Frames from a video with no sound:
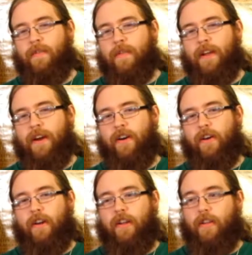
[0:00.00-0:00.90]
from
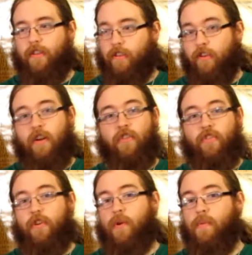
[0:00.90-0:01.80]
there, you're on
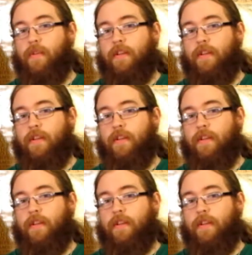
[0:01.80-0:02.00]
your own.